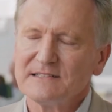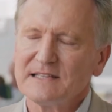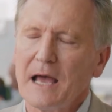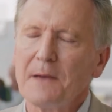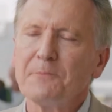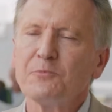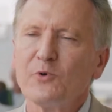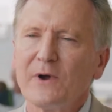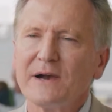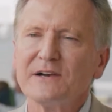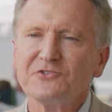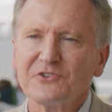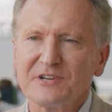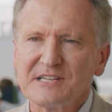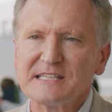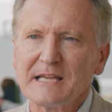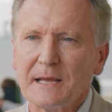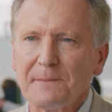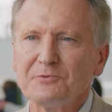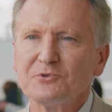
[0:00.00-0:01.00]
type 1
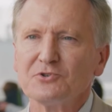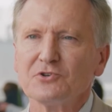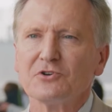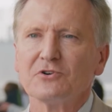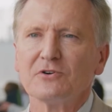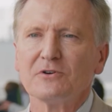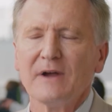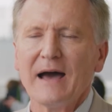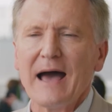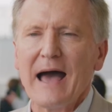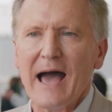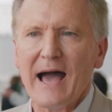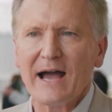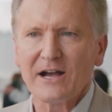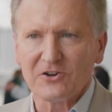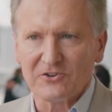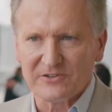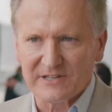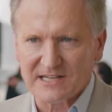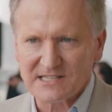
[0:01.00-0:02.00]
receptor
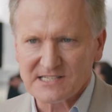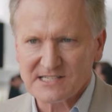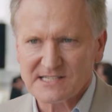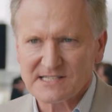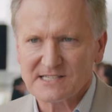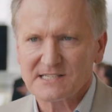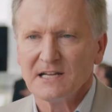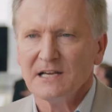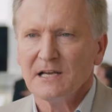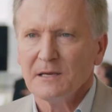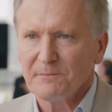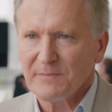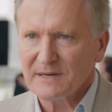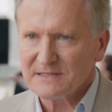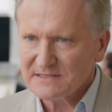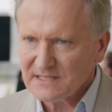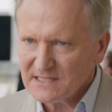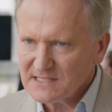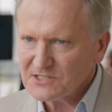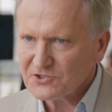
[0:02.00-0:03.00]
agonists,
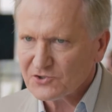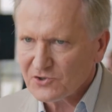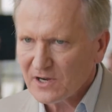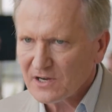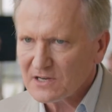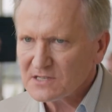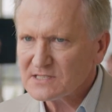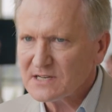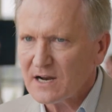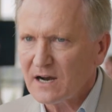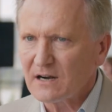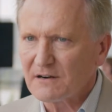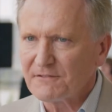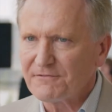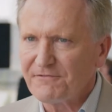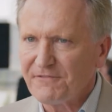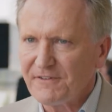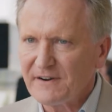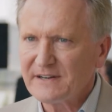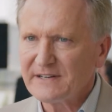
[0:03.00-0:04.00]
but these drugs are
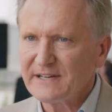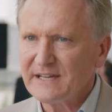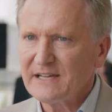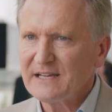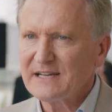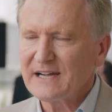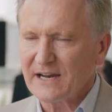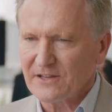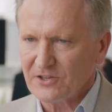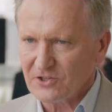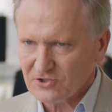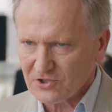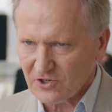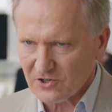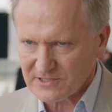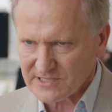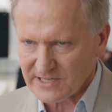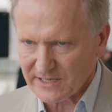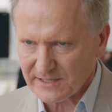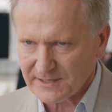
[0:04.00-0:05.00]
very
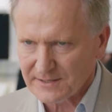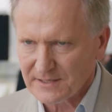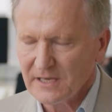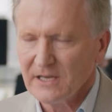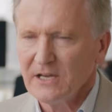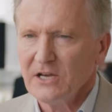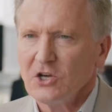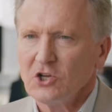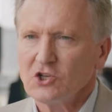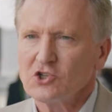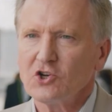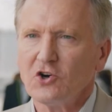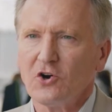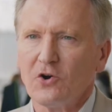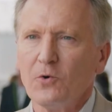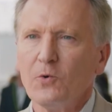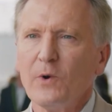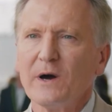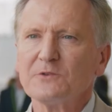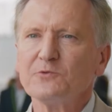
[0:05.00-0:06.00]
cardiotoxic.
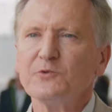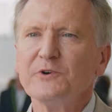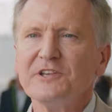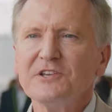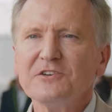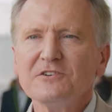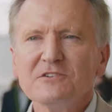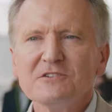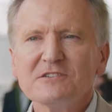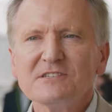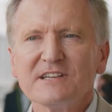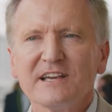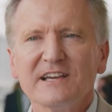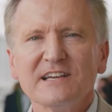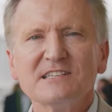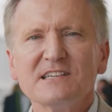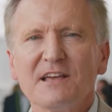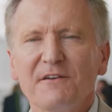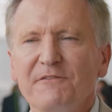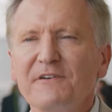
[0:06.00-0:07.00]
So what we use
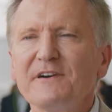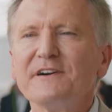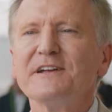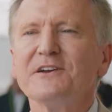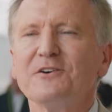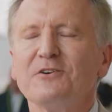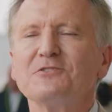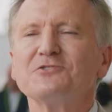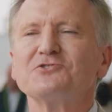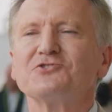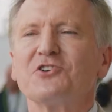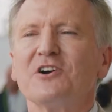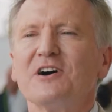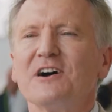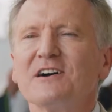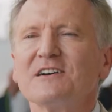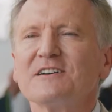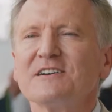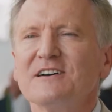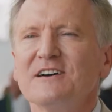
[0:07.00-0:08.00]
is a very old
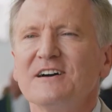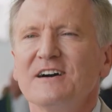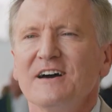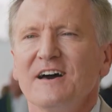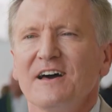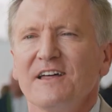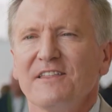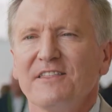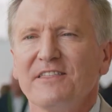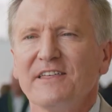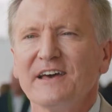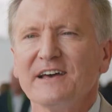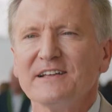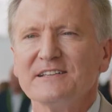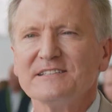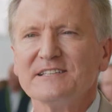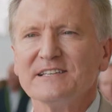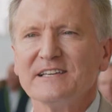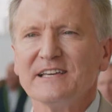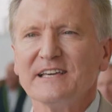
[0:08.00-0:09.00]
drug
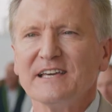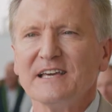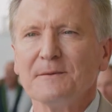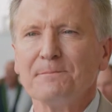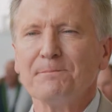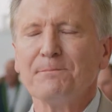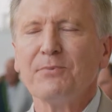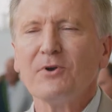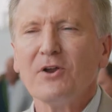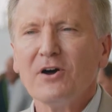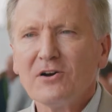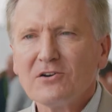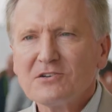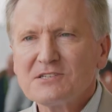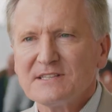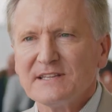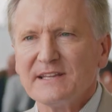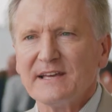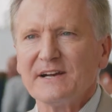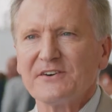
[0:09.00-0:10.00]
that
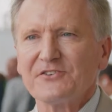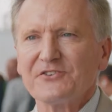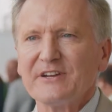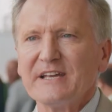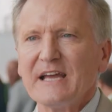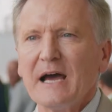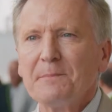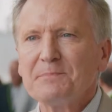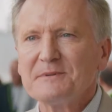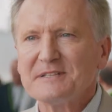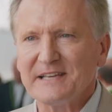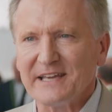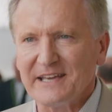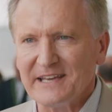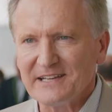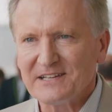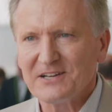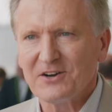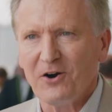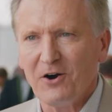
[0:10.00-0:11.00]
blocks the
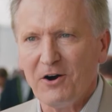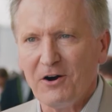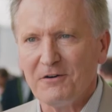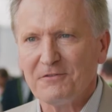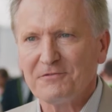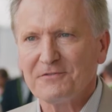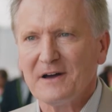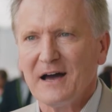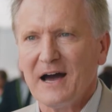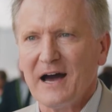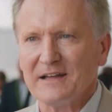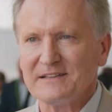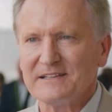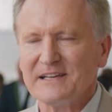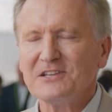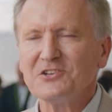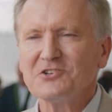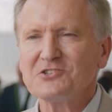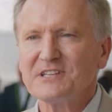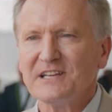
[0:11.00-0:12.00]
reuptake of
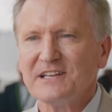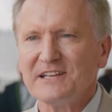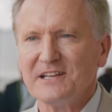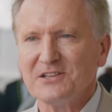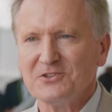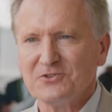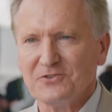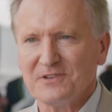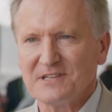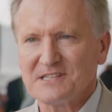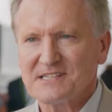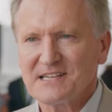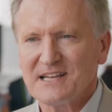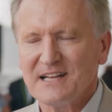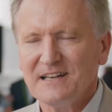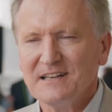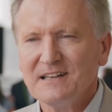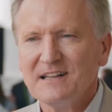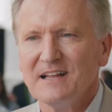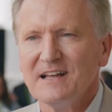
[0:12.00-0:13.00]
adenosine into the
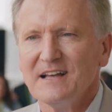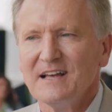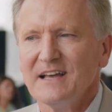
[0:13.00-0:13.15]
cell,